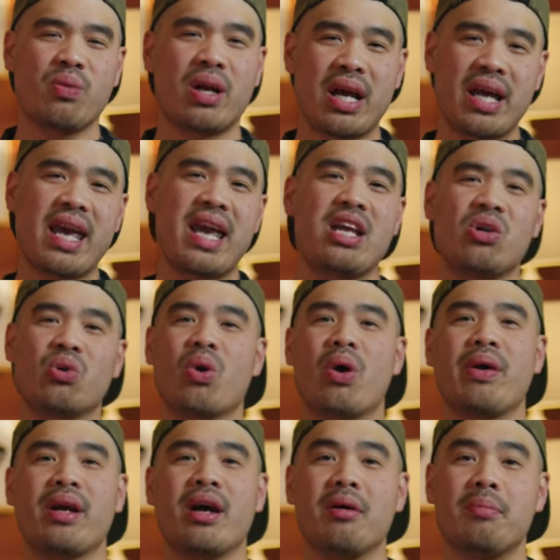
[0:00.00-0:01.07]
what I ate
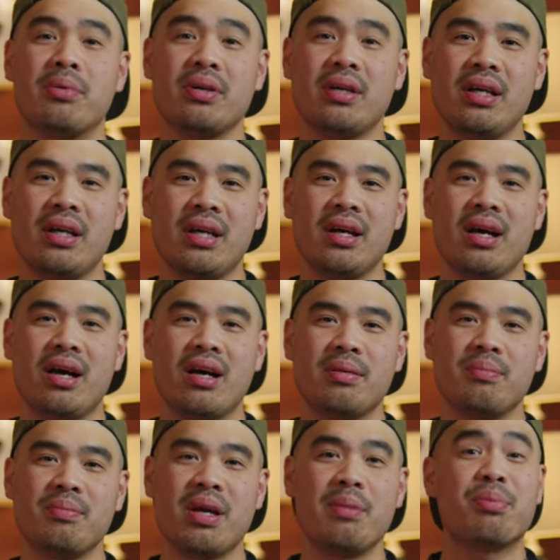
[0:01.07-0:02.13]
growing up.
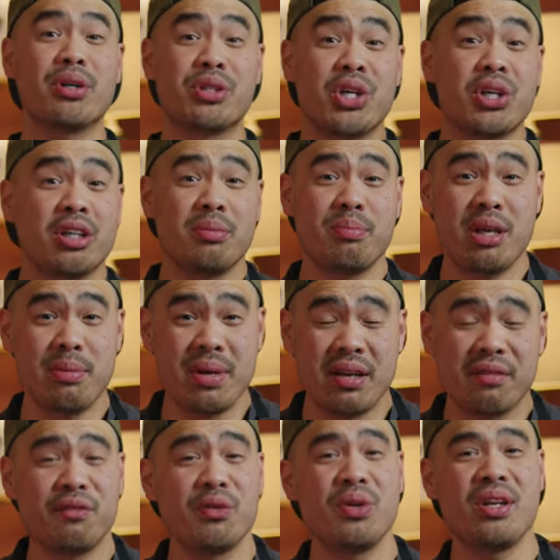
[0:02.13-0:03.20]
Um, in particular, me being
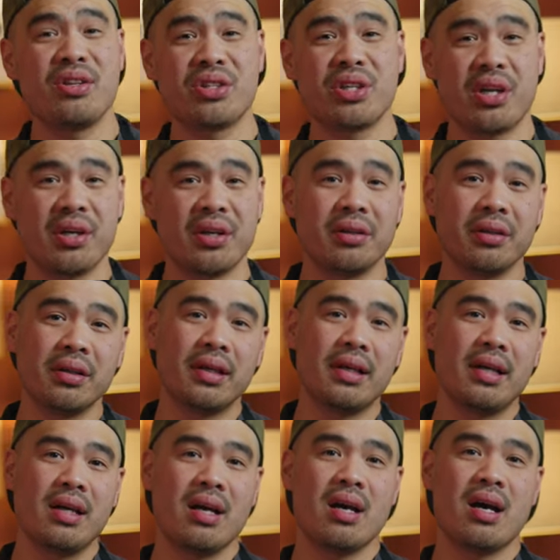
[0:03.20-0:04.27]
food insecure.
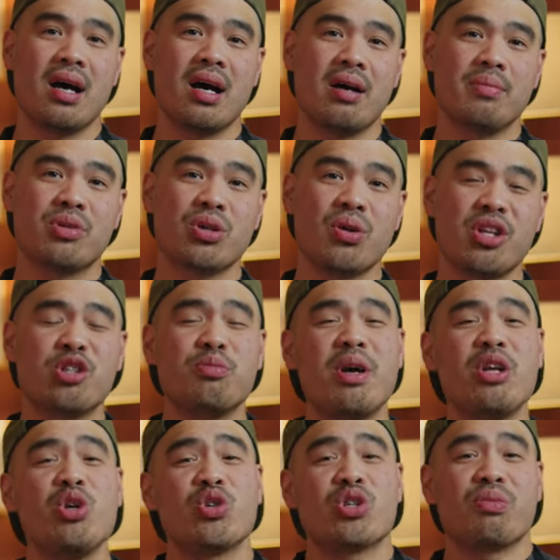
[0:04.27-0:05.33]
Um, so this
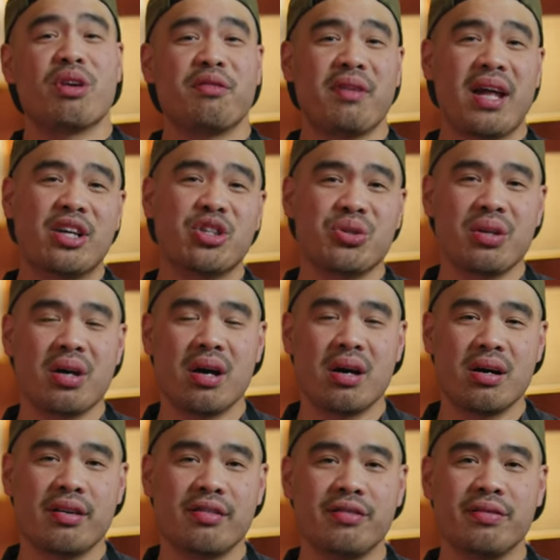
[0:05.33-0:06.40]
menu is a reflection
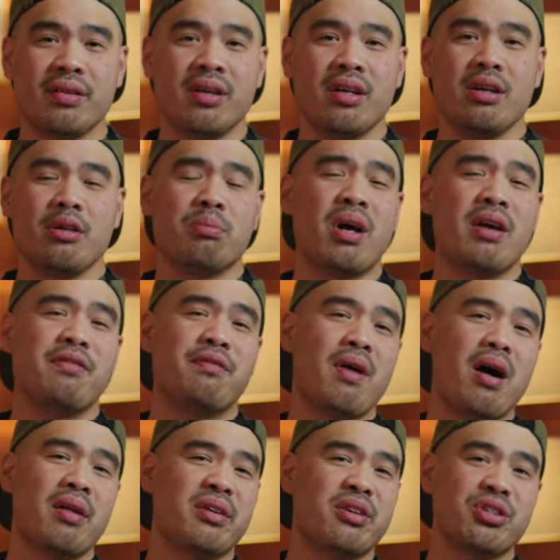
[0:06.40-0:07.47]
of my
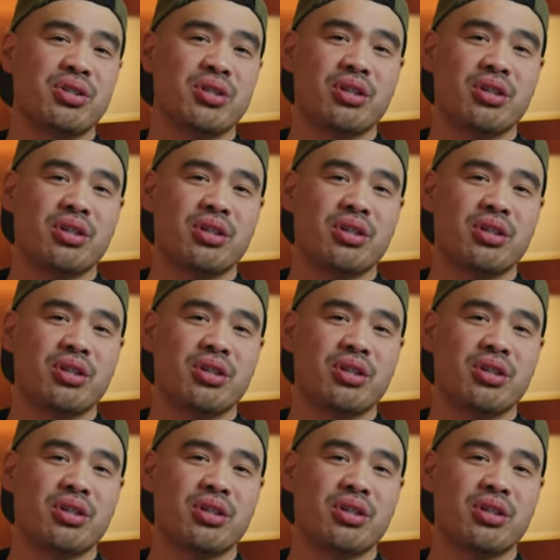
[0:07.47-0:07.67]
father's